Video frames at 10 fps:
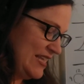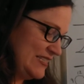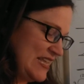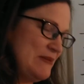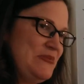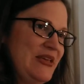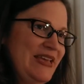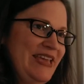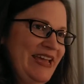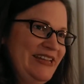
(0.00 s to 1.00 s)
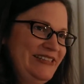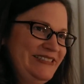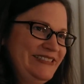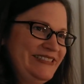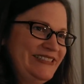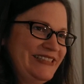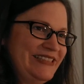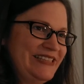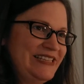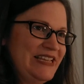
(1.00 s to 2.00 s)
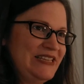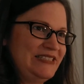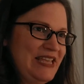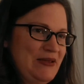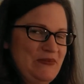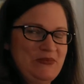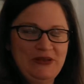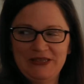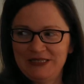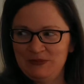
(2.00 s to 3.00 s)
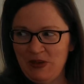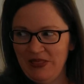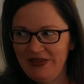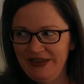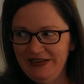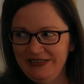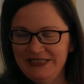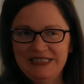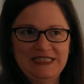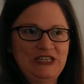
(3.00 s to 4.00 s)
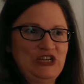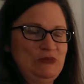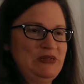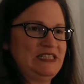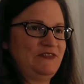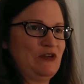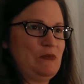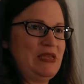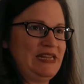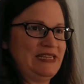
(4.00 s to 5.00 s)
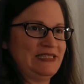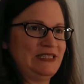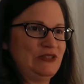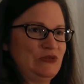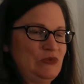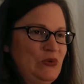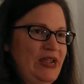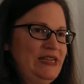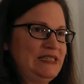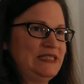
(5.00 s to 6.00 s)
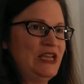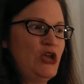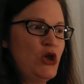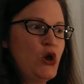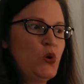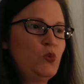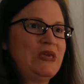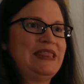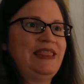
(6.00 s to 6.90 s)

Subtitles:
Same thing again, same spelling, could be different meanings, right? We